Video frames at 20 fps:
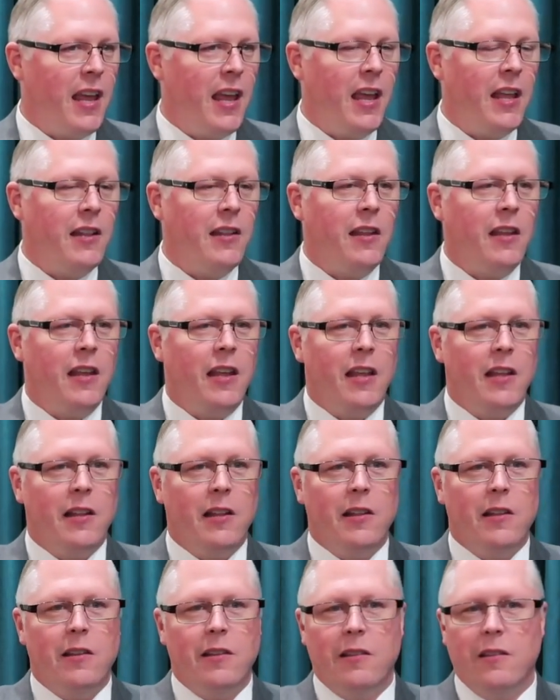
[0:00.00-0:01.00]
and
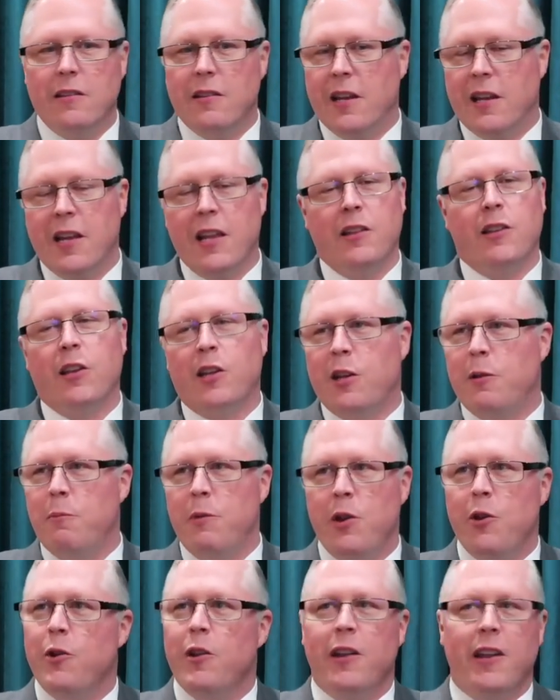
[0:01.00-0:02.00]
and again the
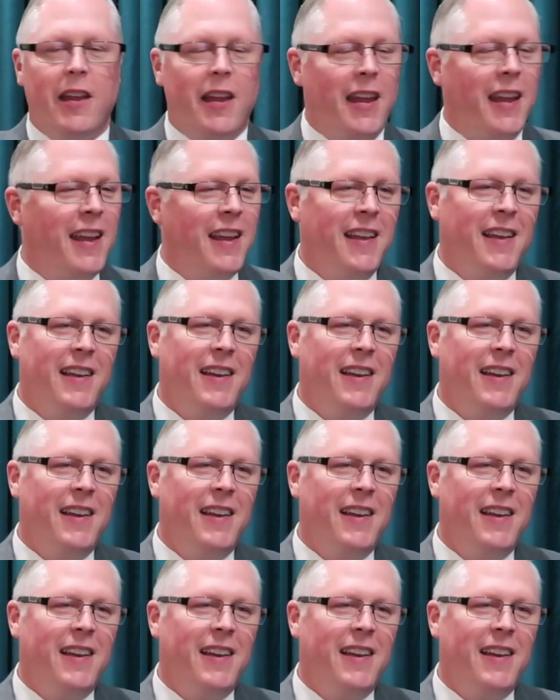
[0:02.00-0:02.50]
community,